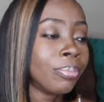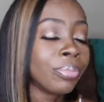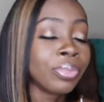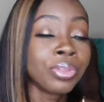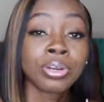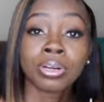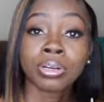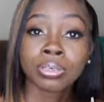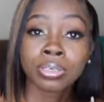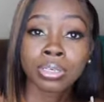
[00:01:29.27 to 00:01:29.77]

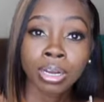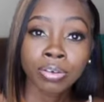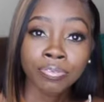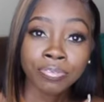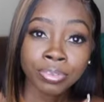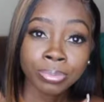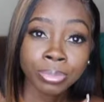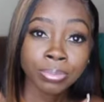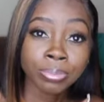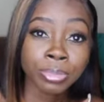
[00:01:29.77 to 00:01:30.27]
They're
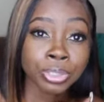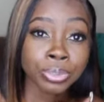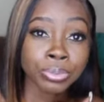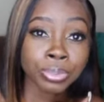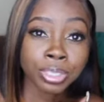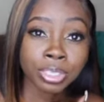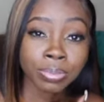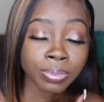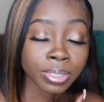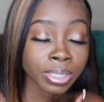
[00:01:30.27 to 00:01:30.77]
uncomfortable
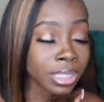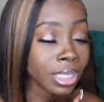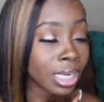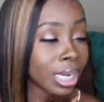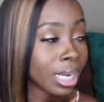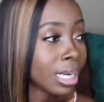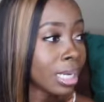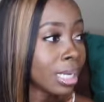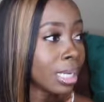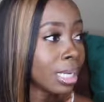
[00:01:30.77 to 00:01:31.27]
majority of the
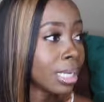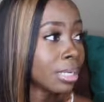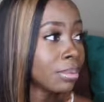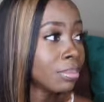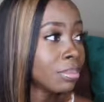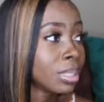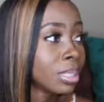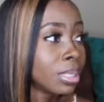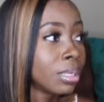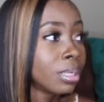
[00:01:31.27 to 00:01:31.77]

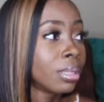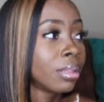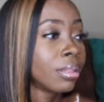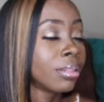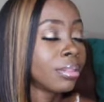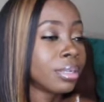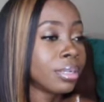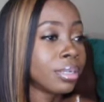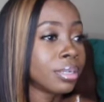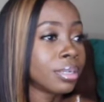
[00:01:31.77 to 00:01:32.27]
time.
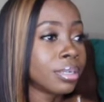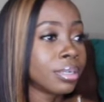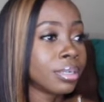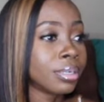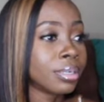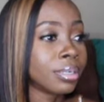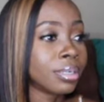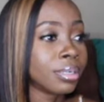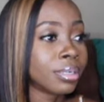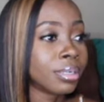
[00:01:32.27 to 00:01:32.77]

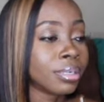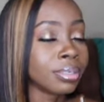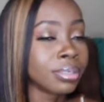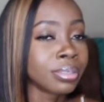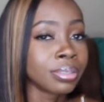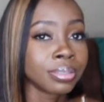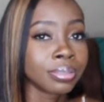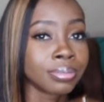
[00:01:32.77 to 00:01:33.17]
It's